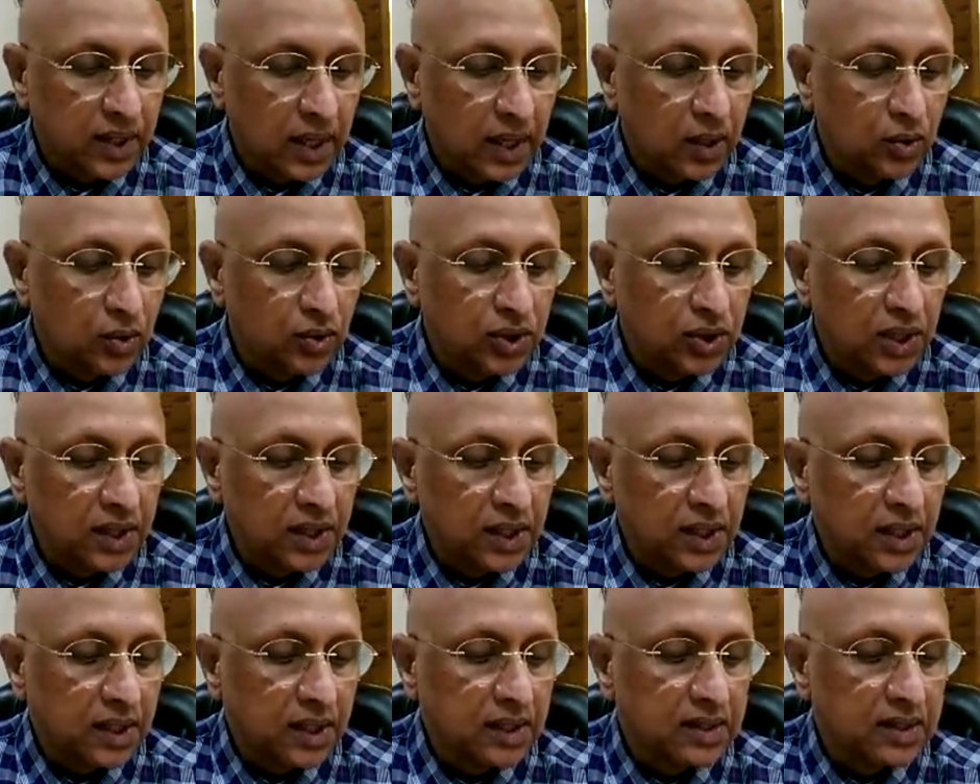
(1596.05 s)

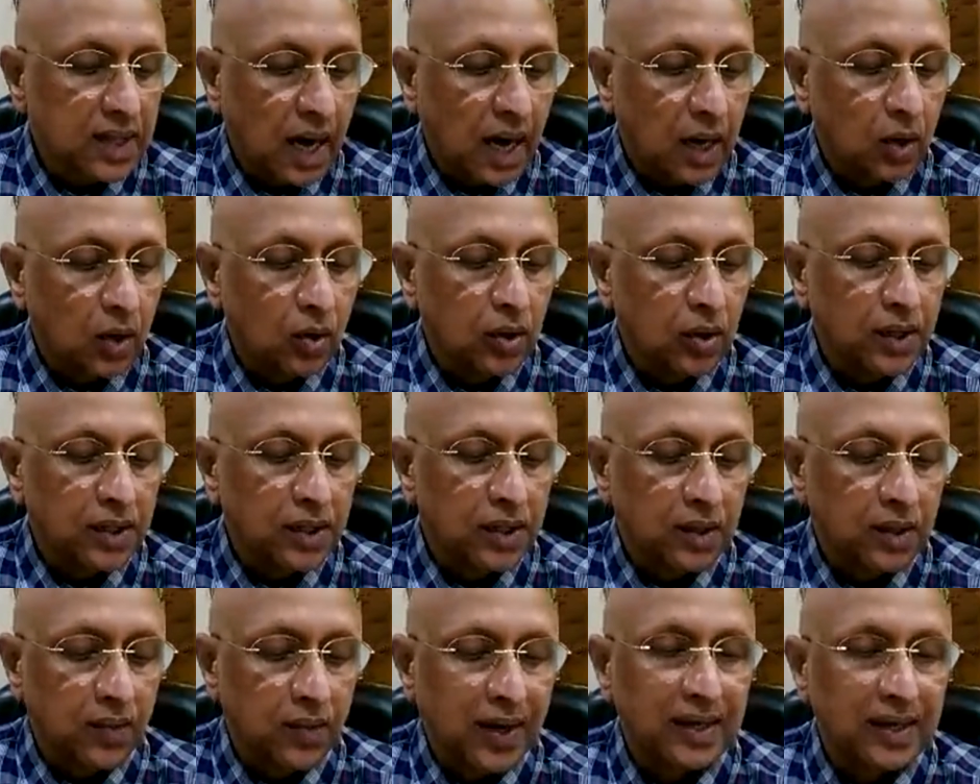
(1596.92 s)
Delusion is alone in
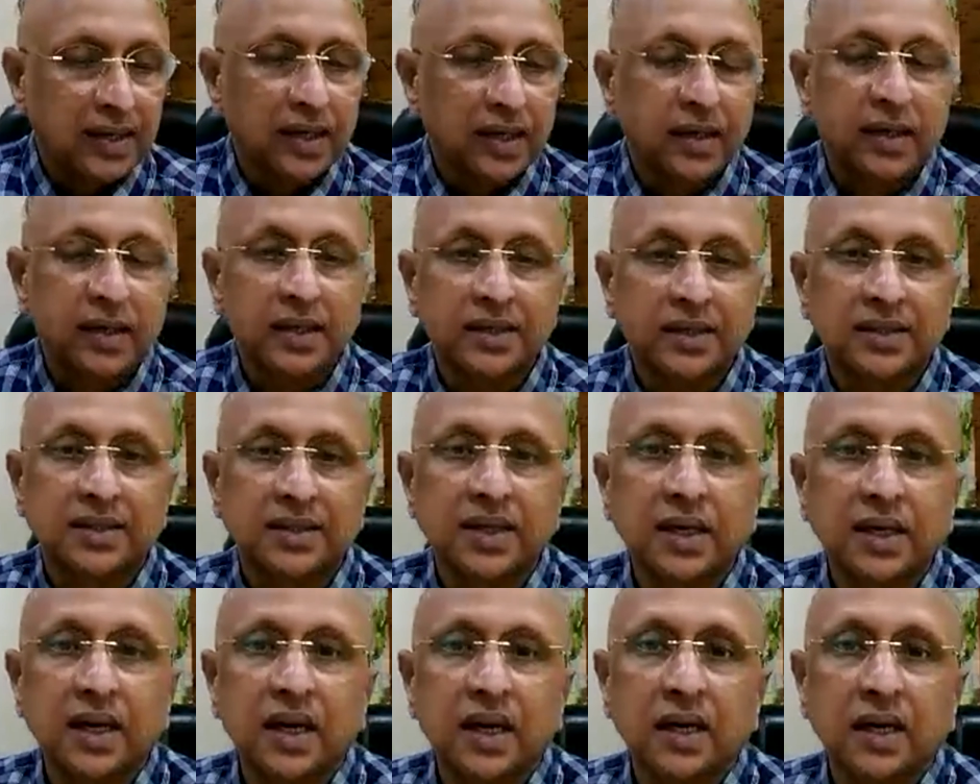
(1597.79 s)
the wilderness.
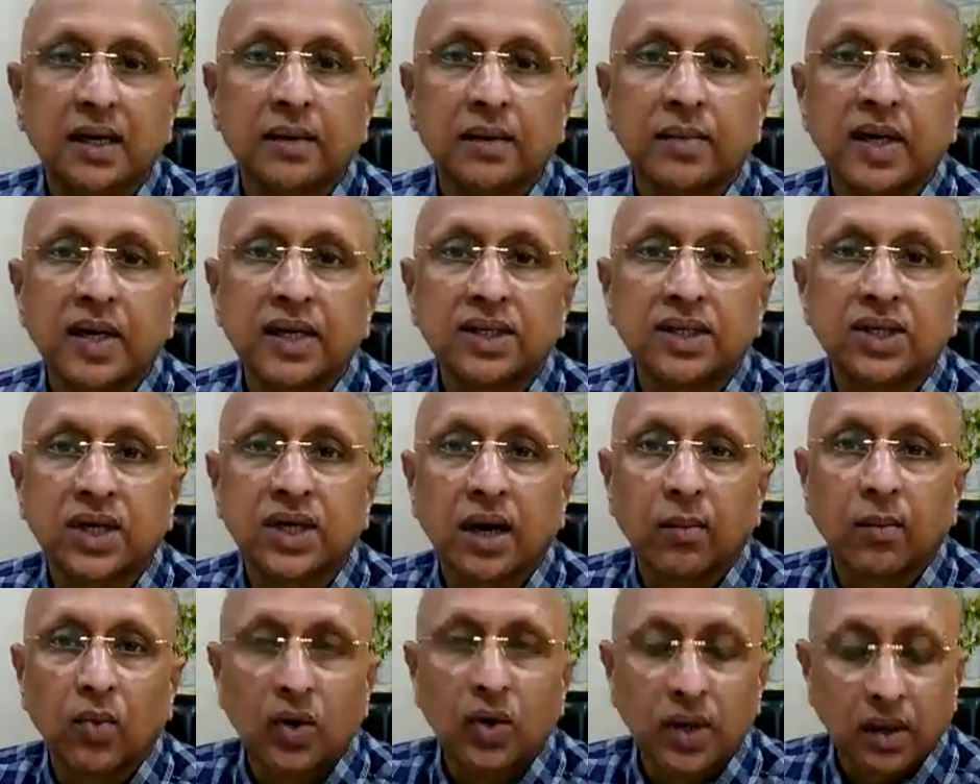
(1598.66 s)
Single remedy
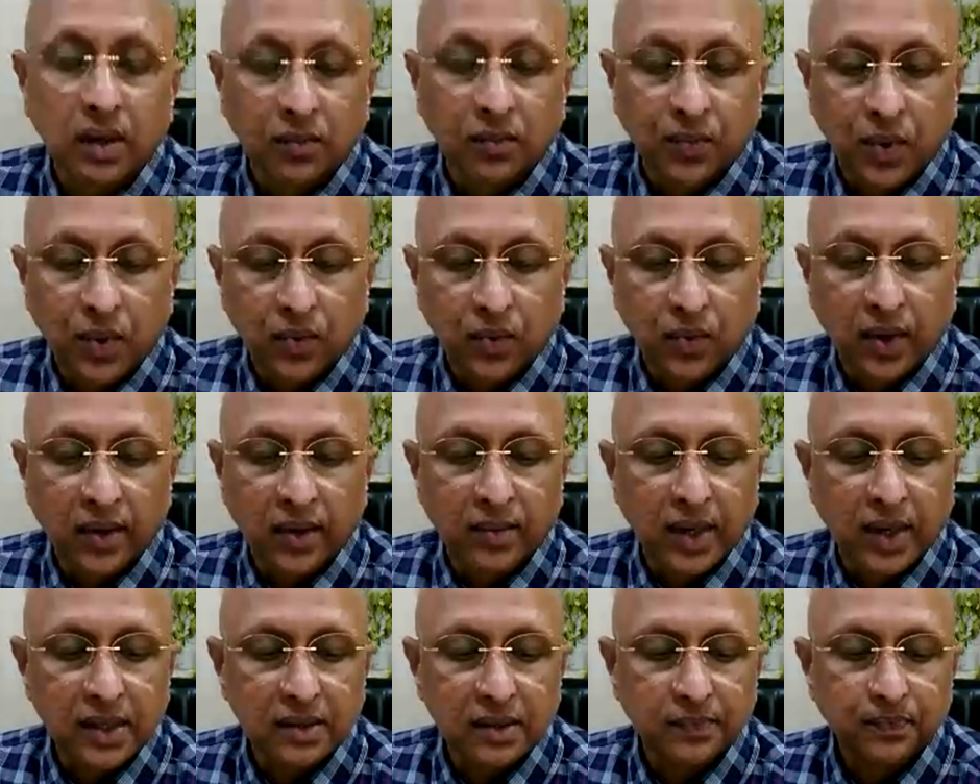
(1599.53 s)
stramonium for 1
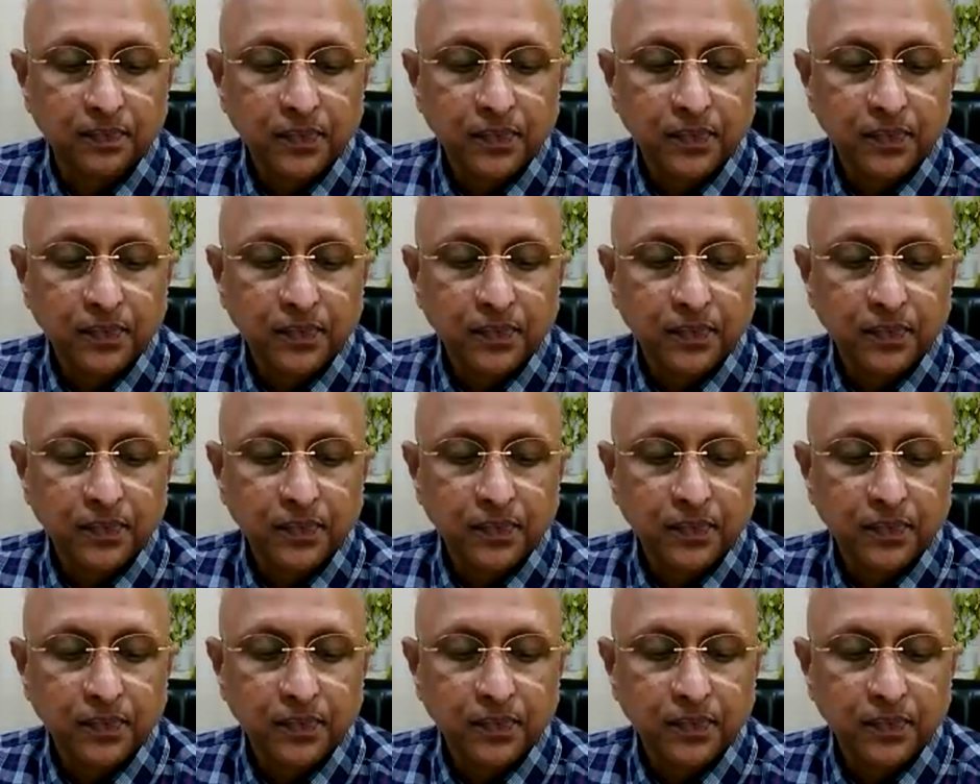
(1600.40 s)
month.